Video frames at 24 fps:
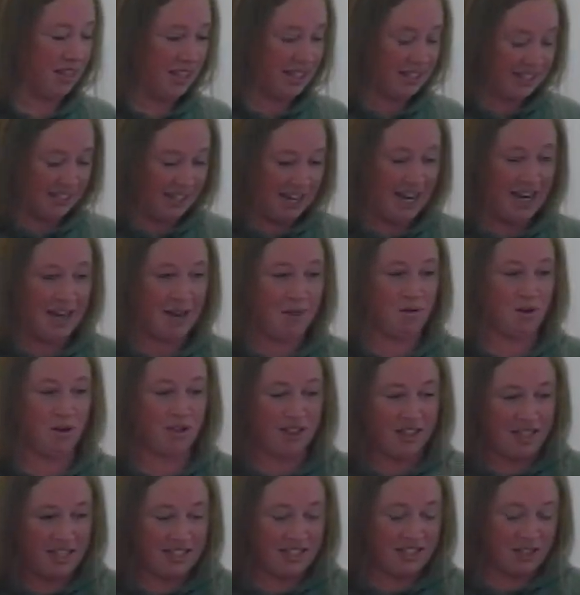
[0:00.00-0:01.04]
this game or
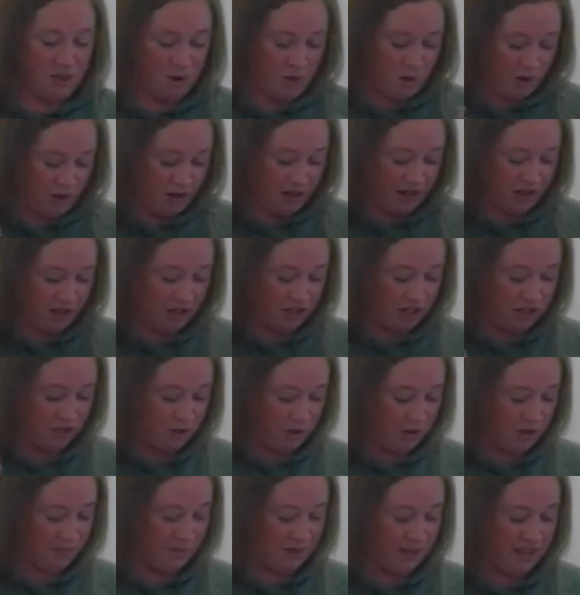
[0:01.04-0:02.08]
this toy or
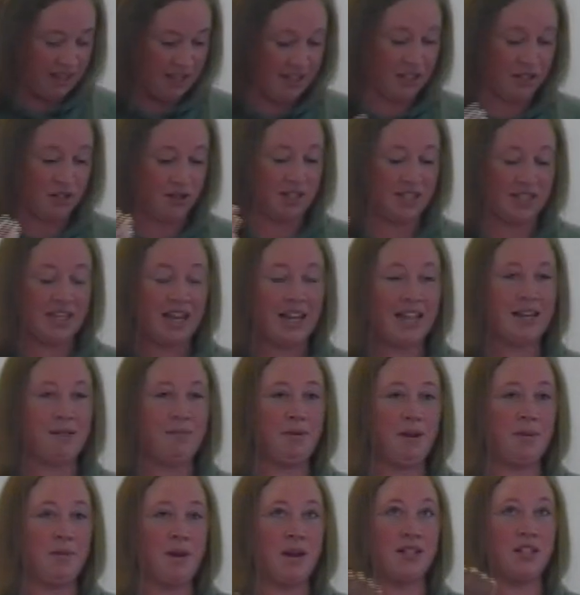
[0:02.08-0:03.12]
showing me this or he's telling
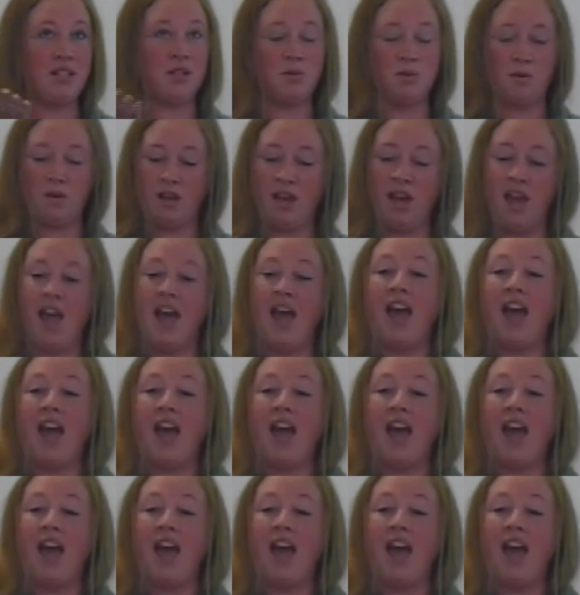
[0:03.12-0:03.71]
me about school